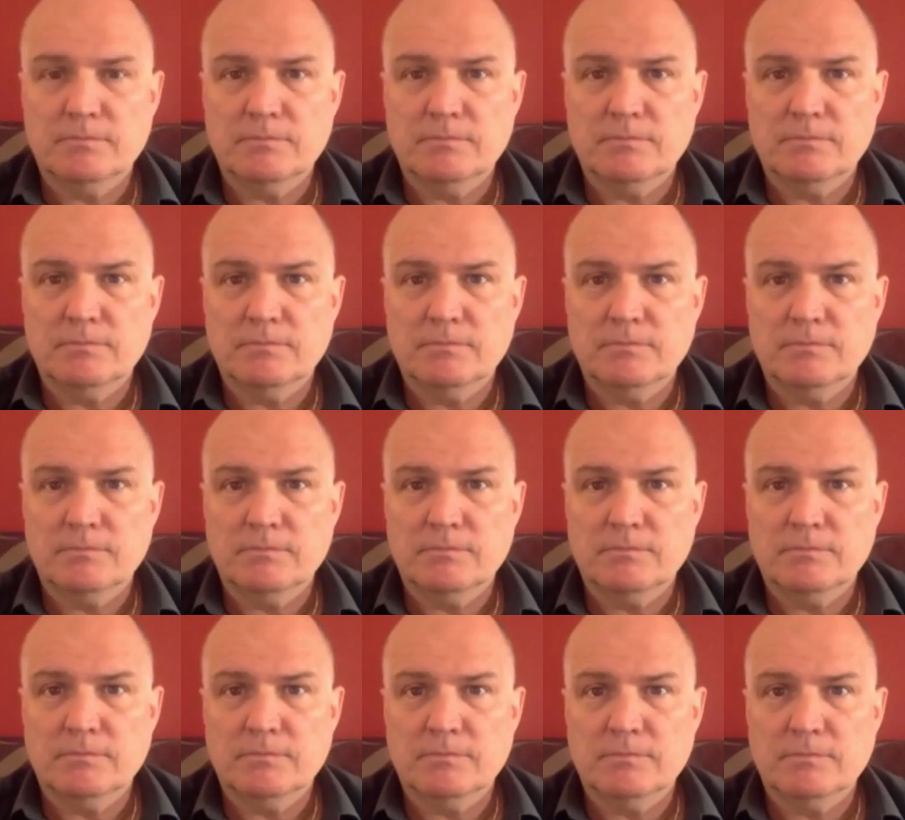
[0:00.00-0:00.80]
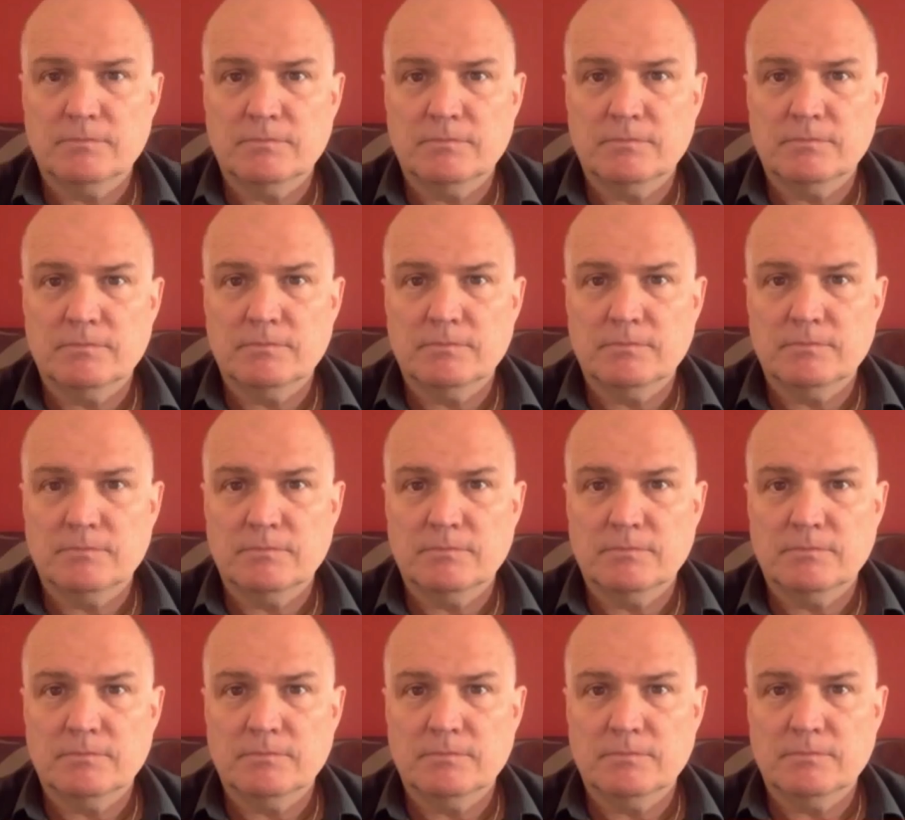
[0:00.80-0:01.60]

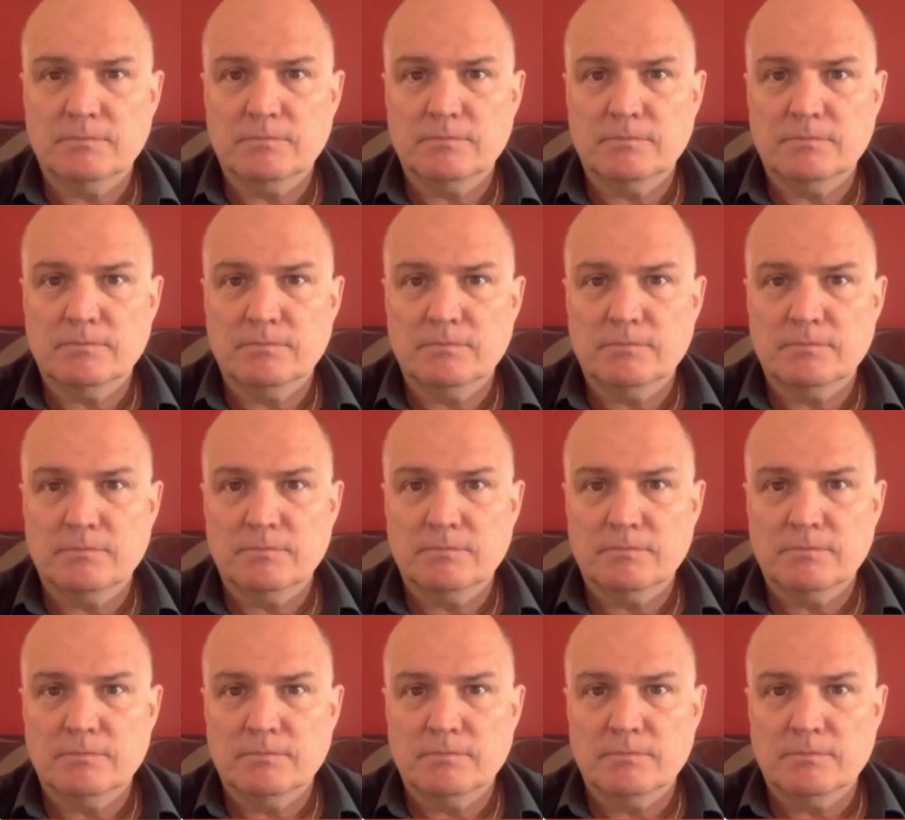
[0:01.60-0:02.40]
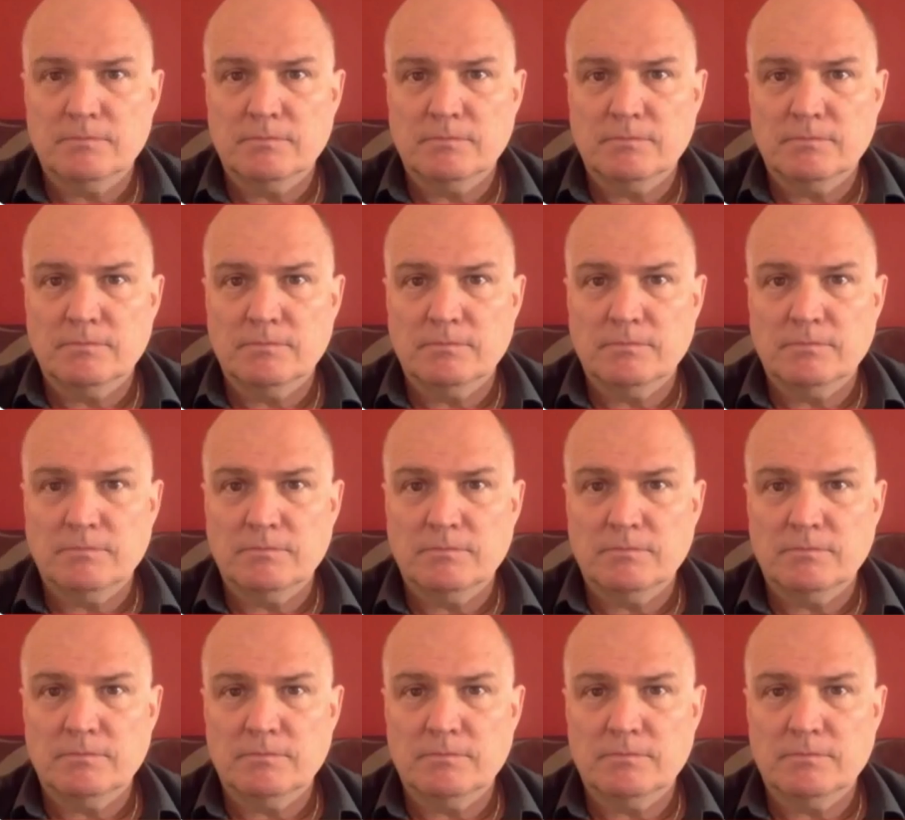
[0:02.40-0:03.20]

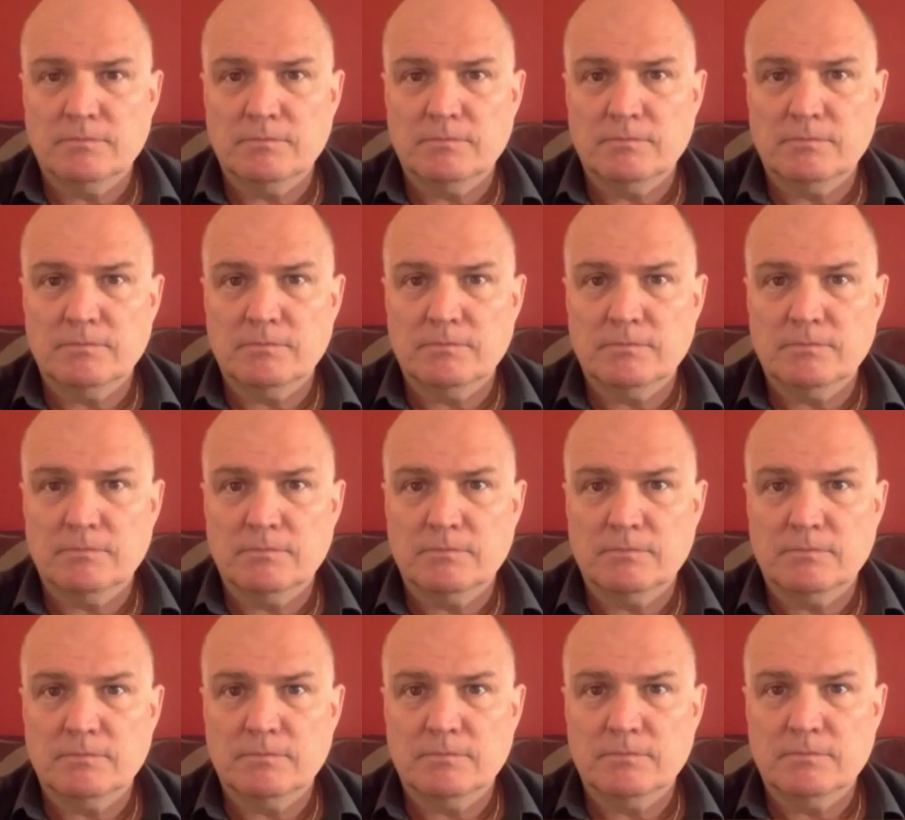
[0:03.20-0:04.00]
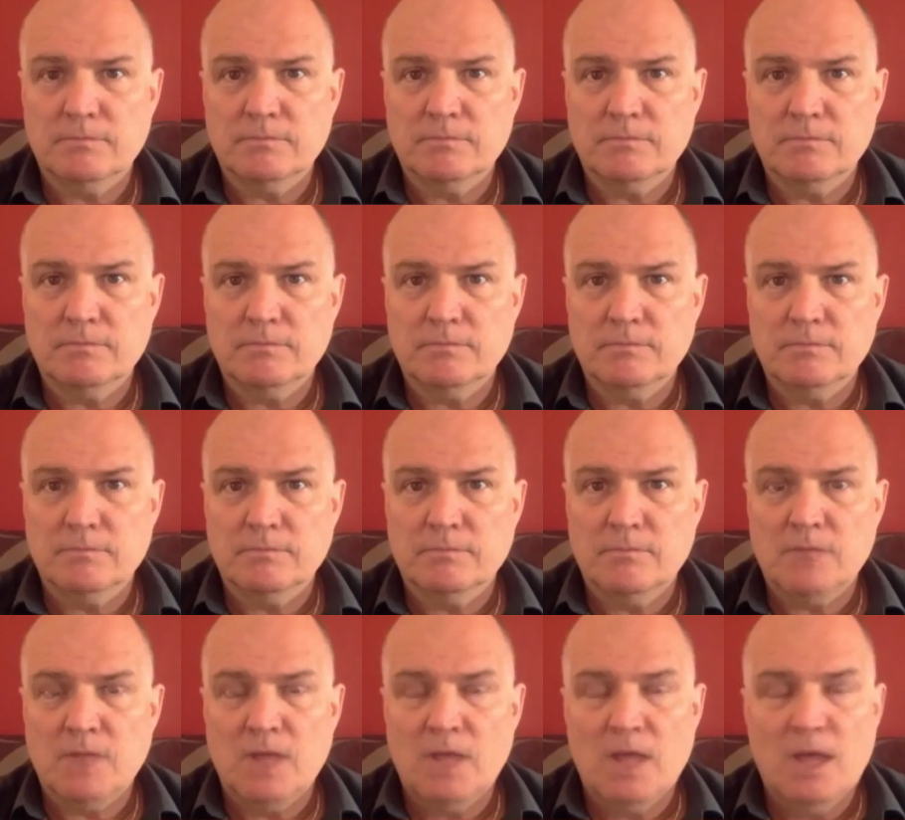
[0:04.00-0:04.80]

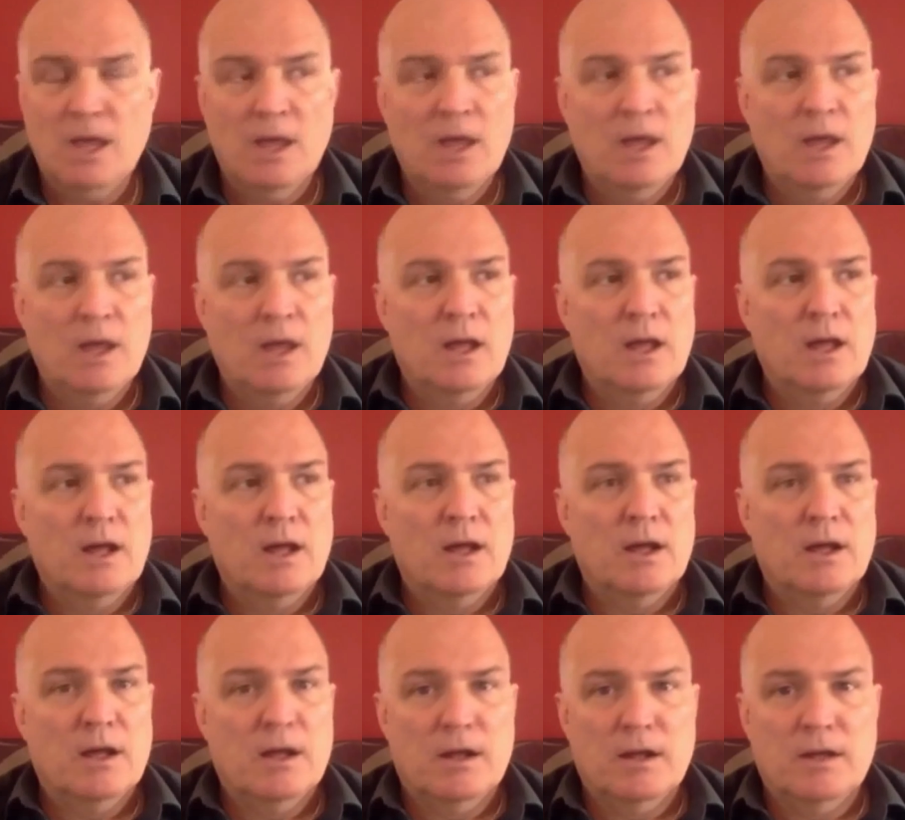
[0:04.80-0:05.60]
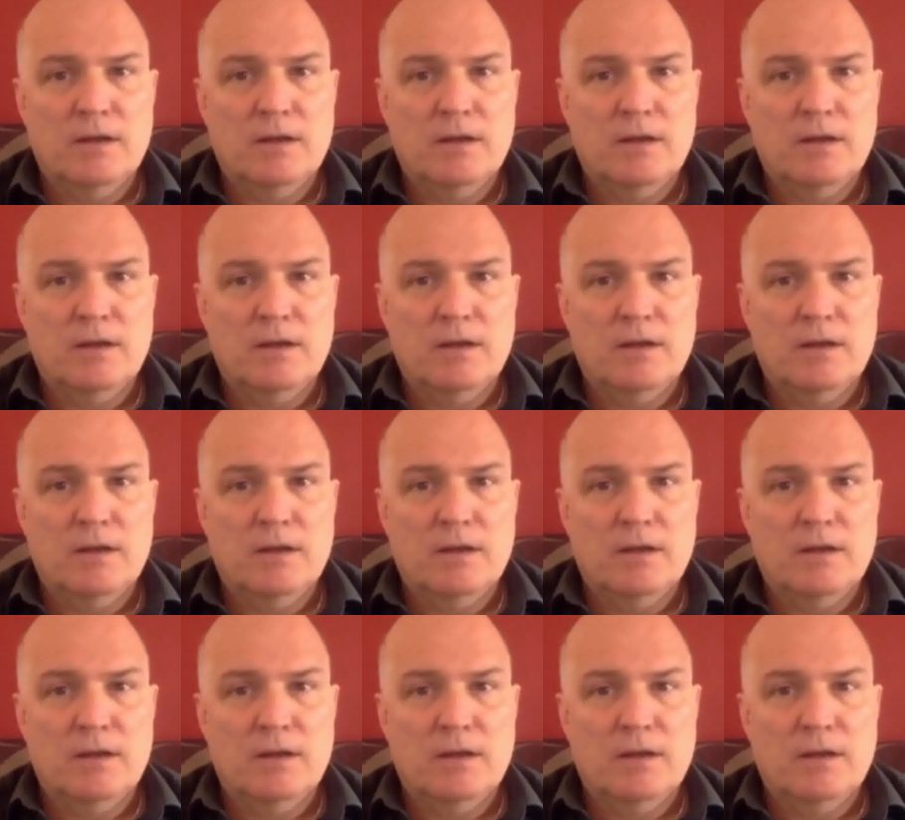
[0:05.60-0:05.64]
(not speaking)